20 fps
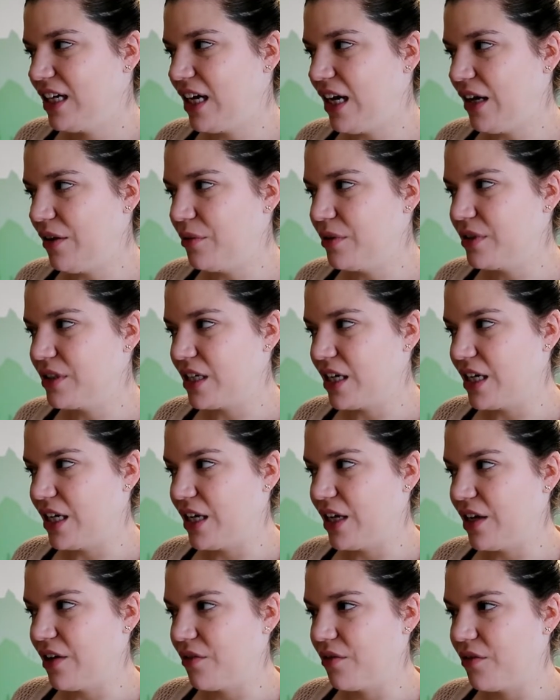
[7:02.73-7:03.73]
I was
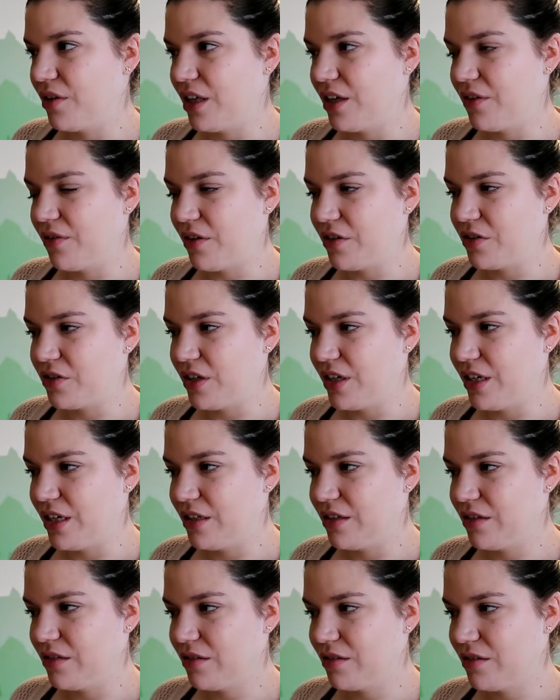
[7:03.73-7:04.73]
getting really
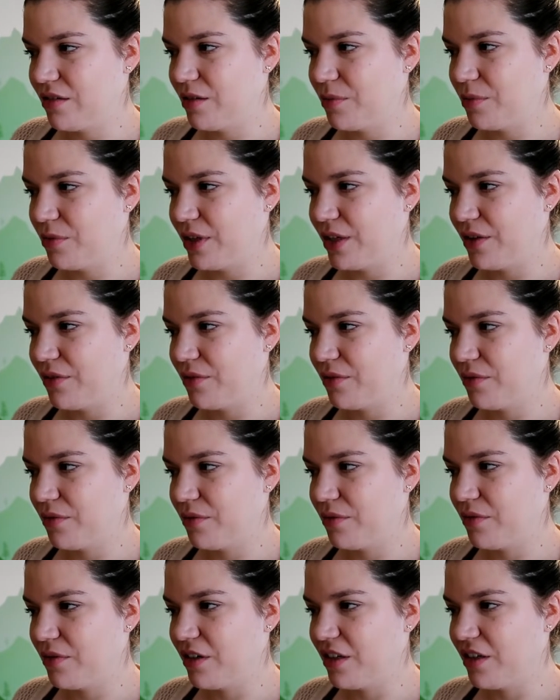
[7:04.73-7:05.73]
frustrated to the point
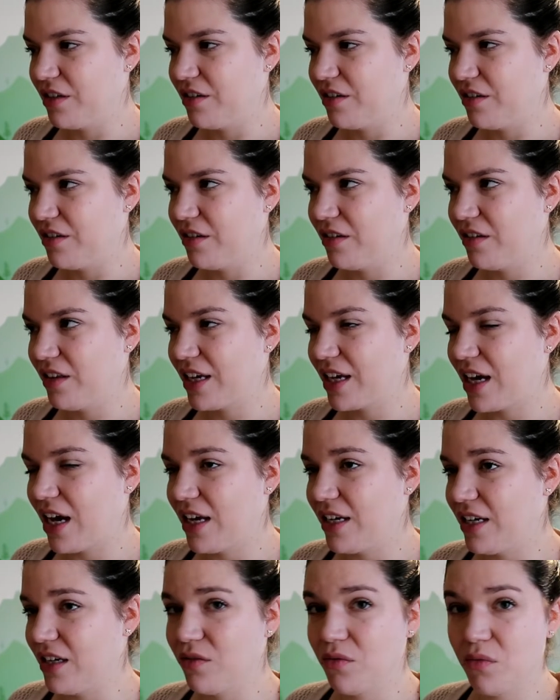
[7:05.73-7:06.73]
where like
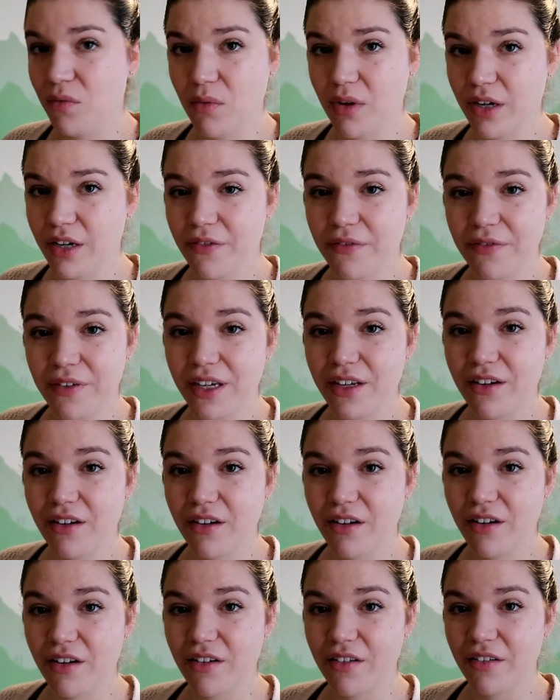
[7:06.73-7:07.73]
I didn't want to feed
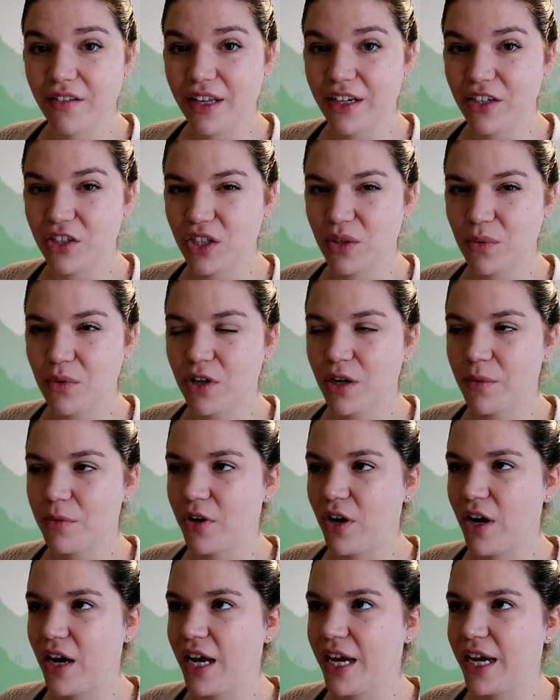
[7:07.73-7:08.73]
her. Like she woke up
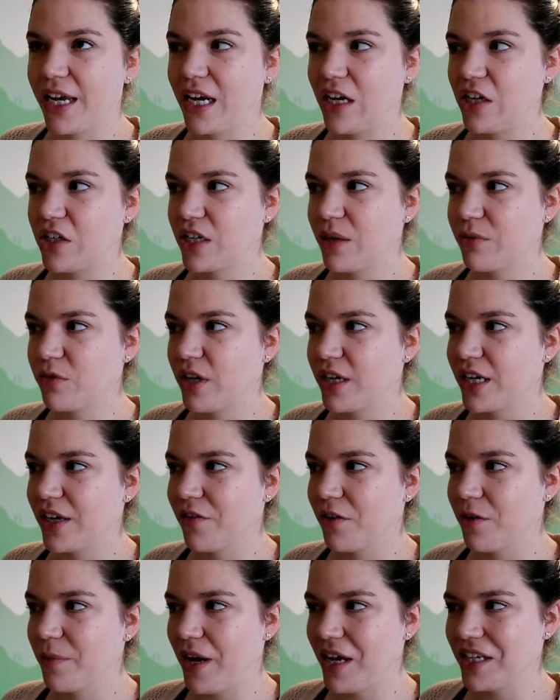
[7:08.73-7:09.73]
crying and I just kept trying to
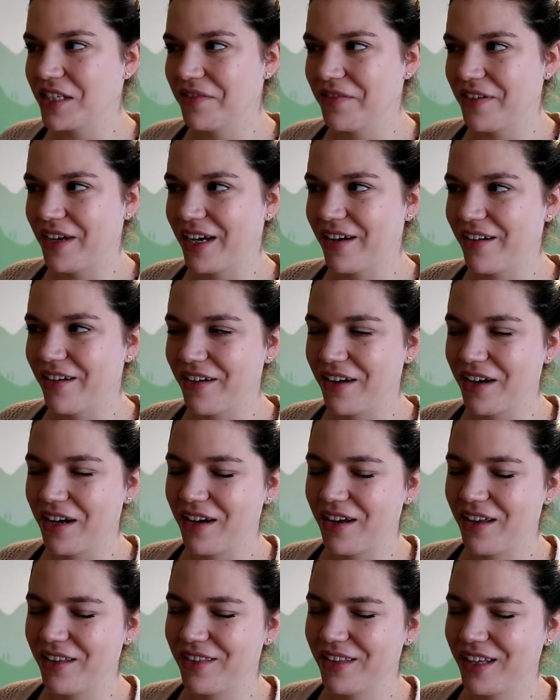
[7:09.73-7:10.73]
give her a pacifier
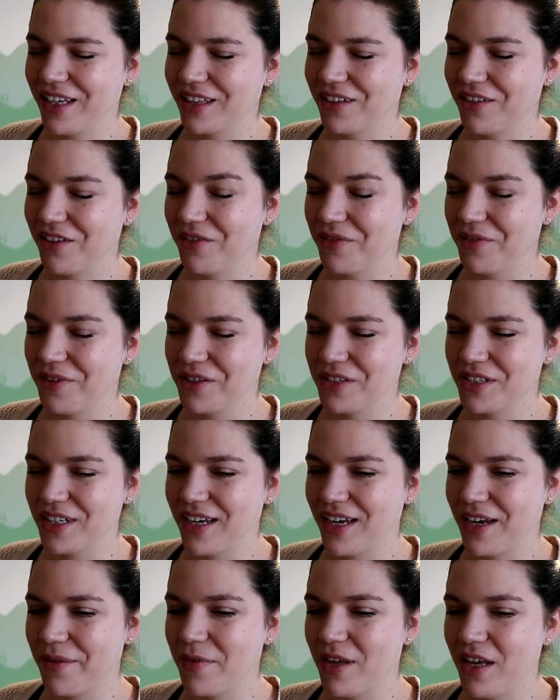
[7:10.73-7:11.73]
like the, her first
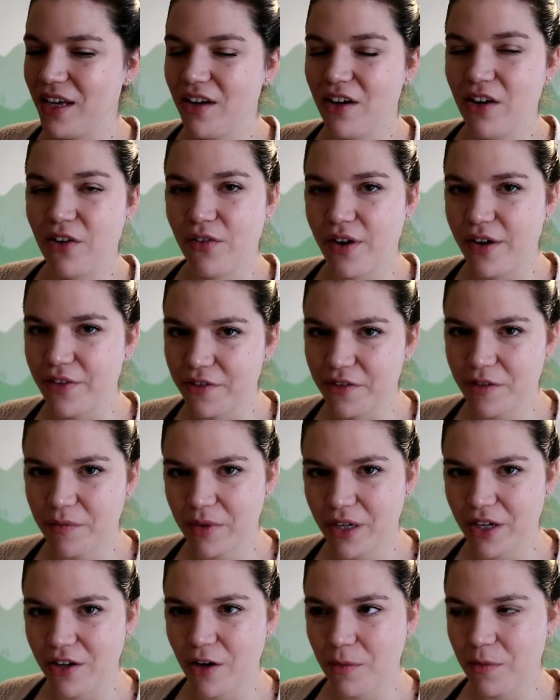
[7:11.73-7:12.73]
time rather than
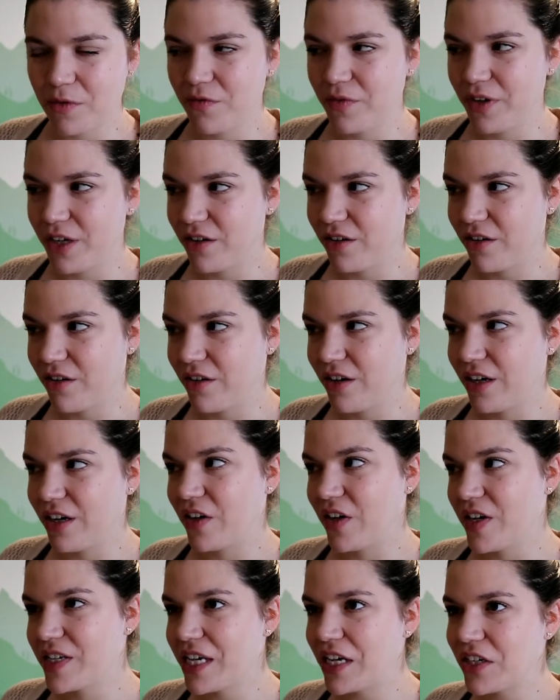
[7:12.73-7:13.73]
pick her up and feed her.
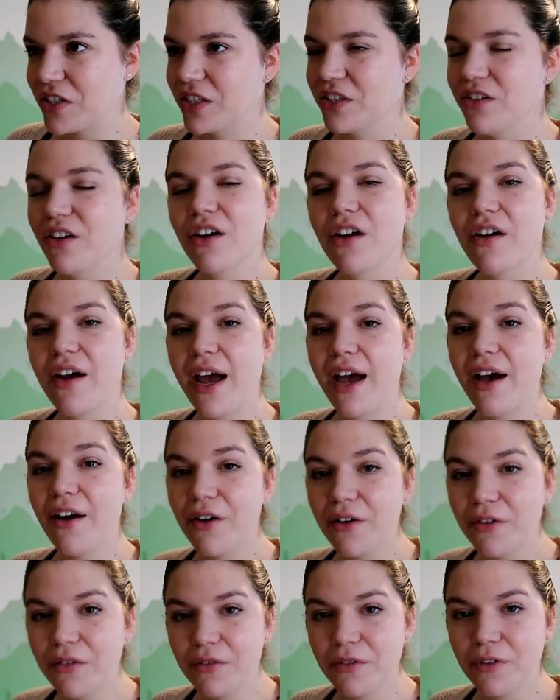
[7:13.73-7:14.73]
And Chris actually took her
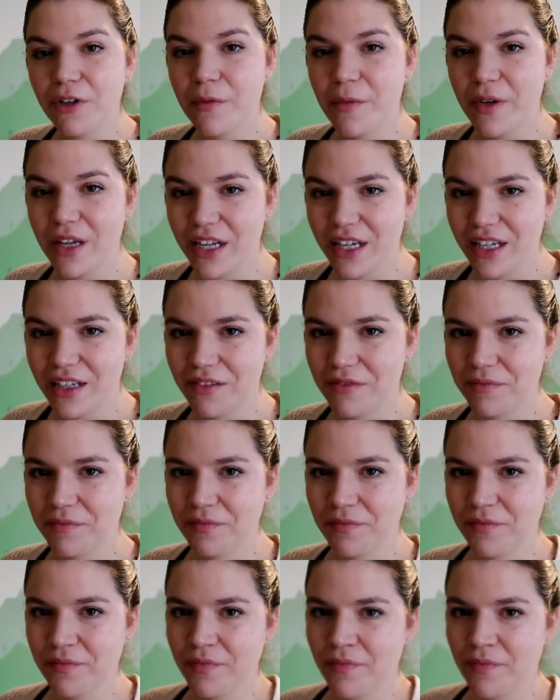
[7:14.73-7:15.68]
out for a minute